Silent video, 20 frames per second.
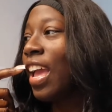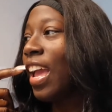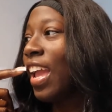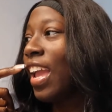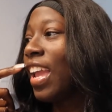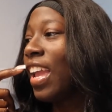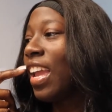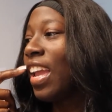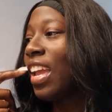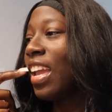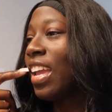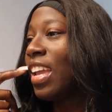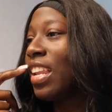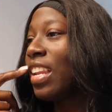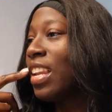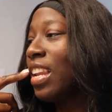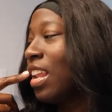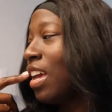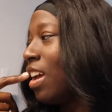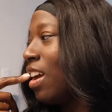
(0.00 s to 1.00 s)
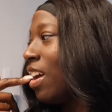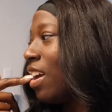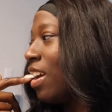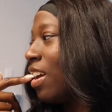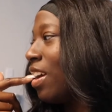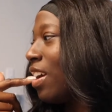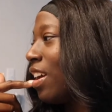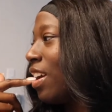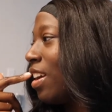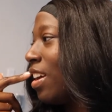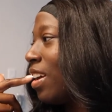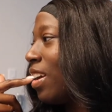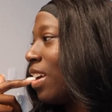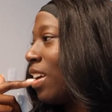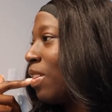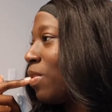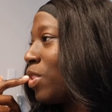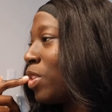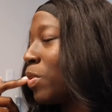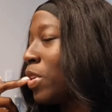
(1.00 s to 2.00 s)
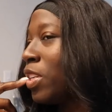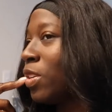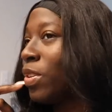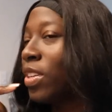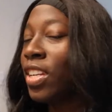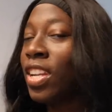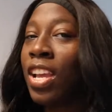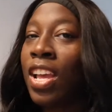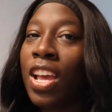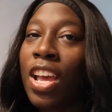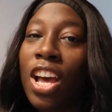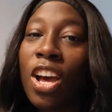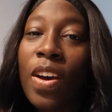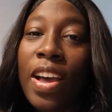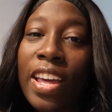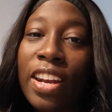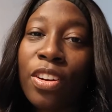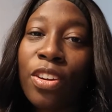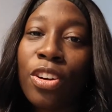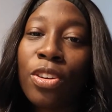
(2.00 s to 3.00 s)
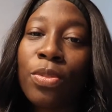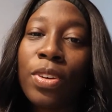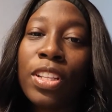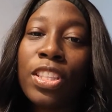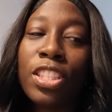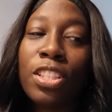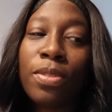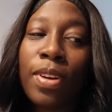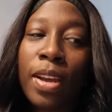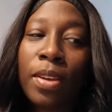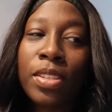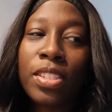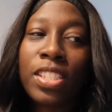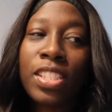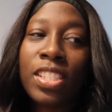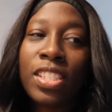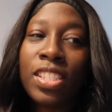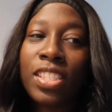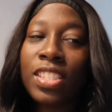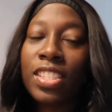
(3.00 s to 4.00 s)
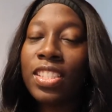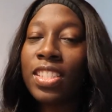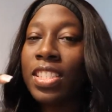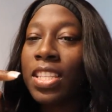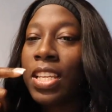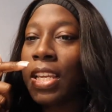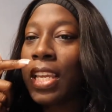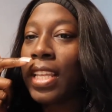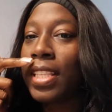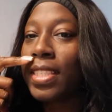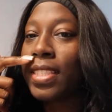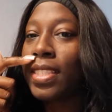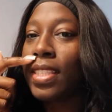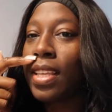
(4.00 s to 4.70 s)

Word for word: and what are we doing? I had to go run to Rouse's to get